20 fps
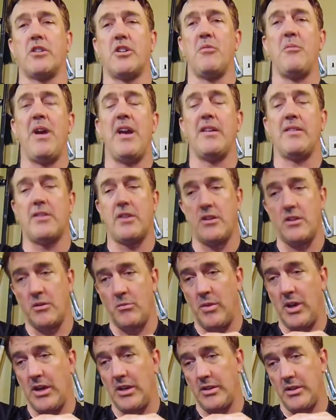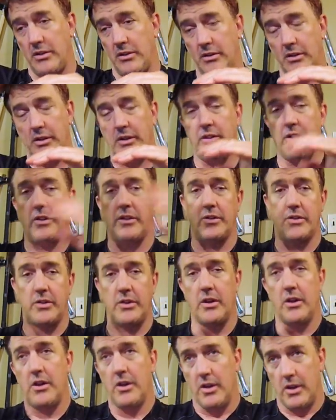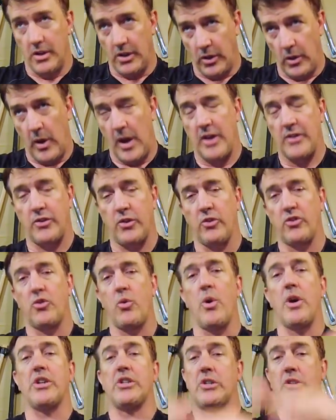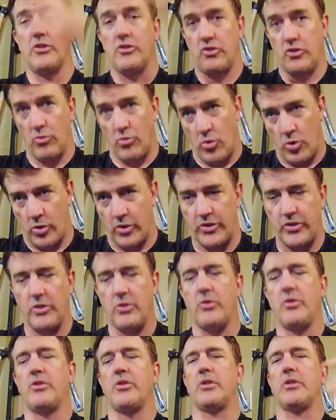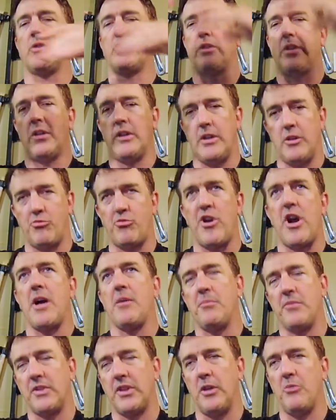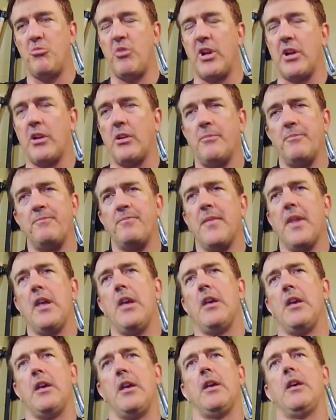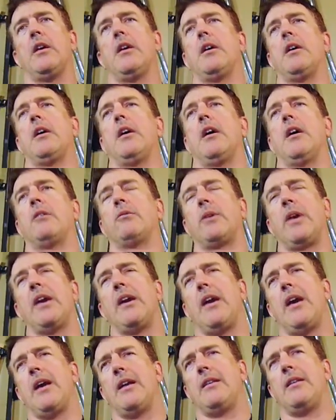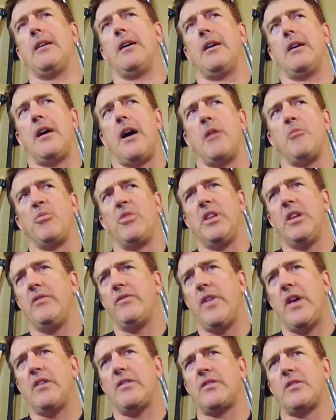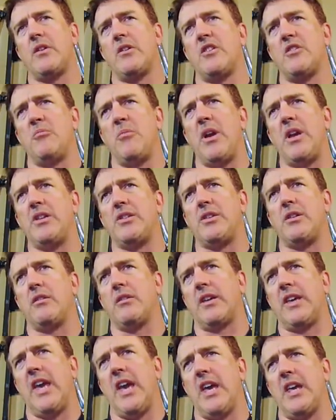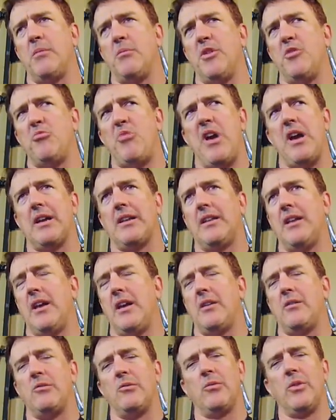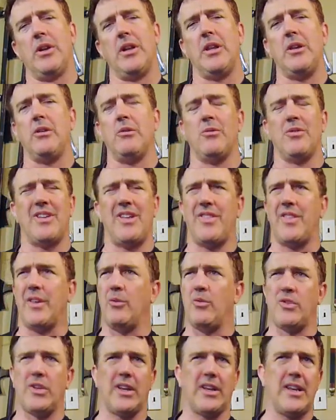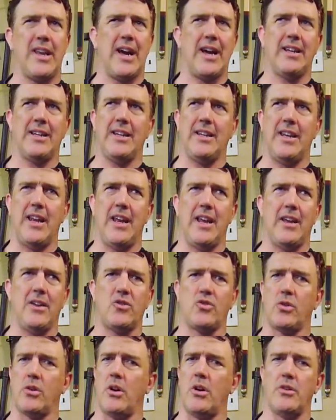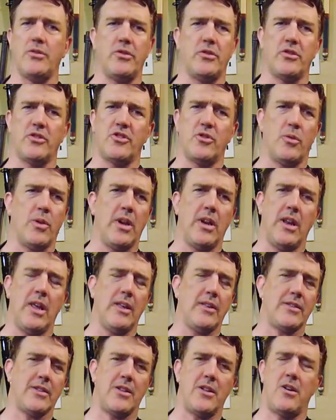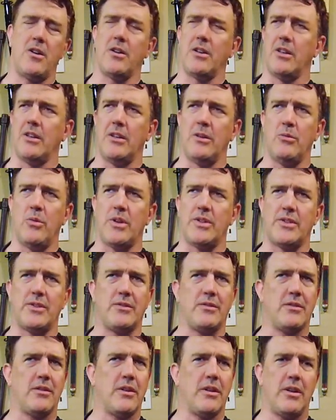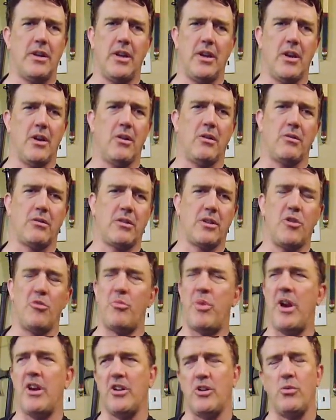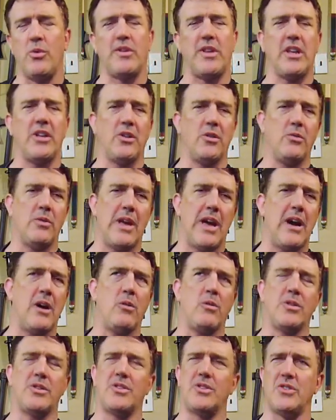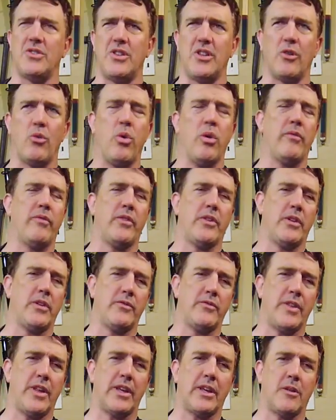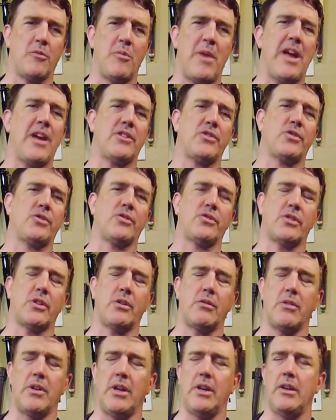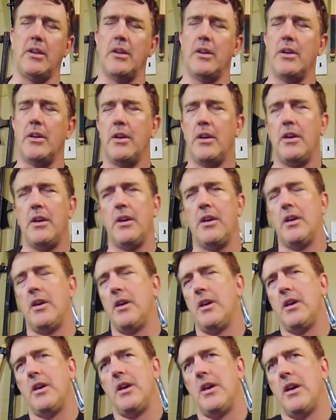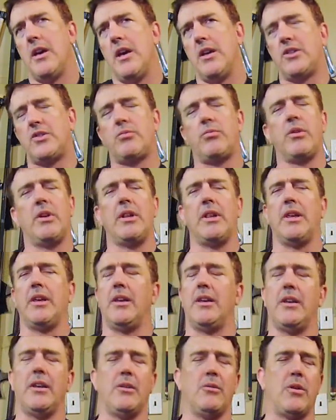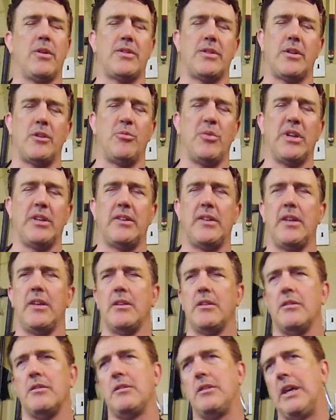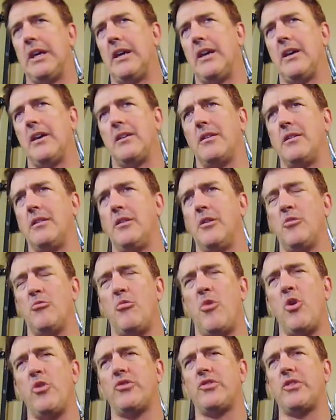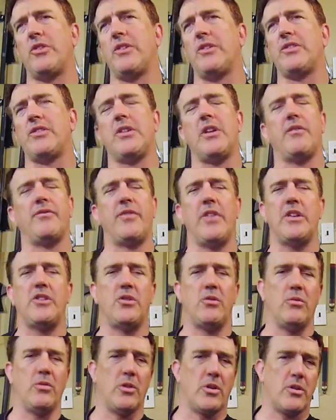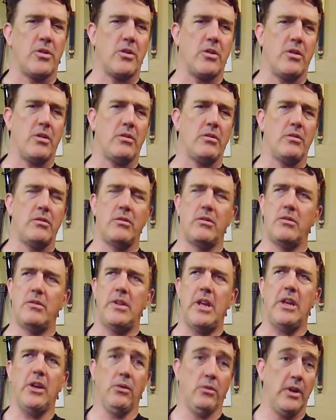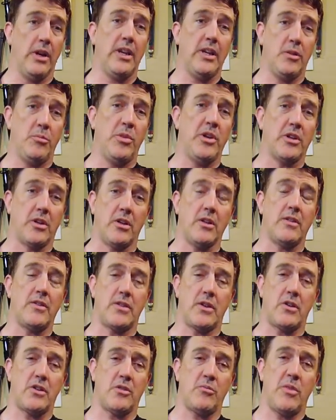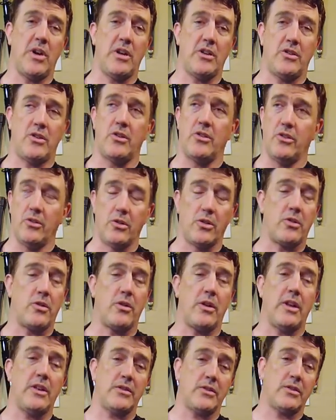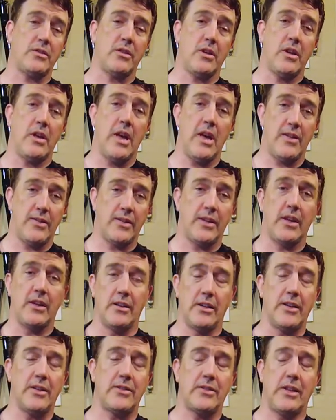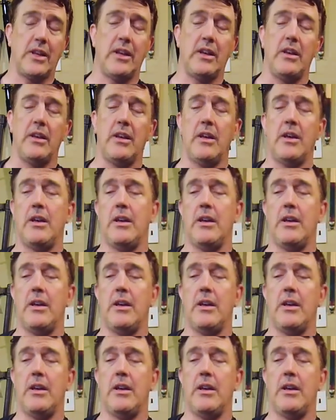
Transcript: and command sergeant major. Is you ask those questions to more soldiers and the problems get bigger. Okay, and I believe that Sergeant Major Academy back then, really, well, I think it was like 90 days or 120 days long. It wasn't, you know, compared to what they do now, which is the equivalent of like a master's degree. It's really, it wasn't a big deal. And, you know, most of the stuff that you learn that you need to be a good sergeant major, you learn as an enlisted.